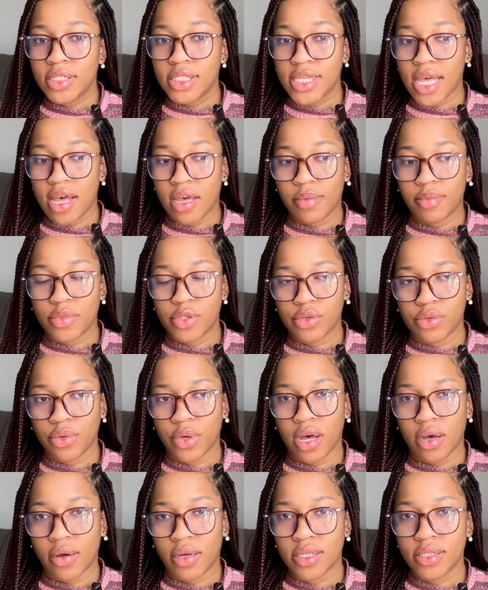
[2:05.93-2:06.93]
Time, 2
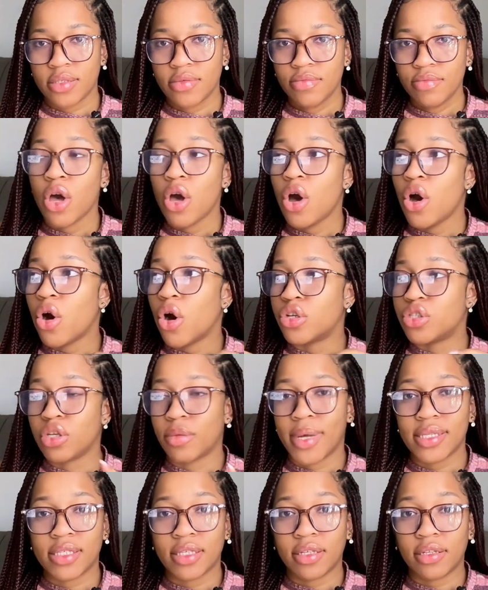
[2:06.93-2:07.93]
hours.
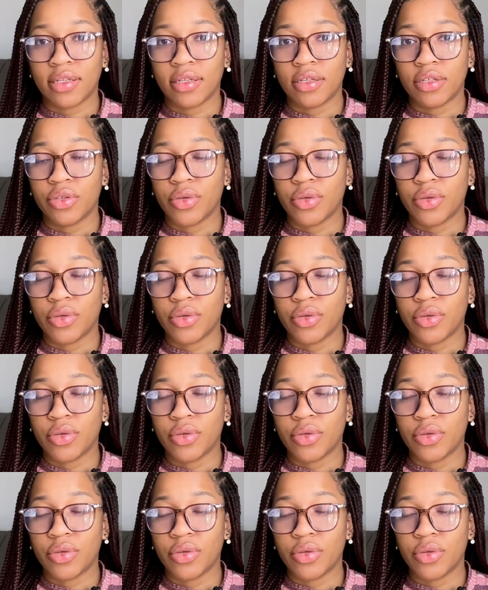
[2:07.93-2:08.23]
Automatically,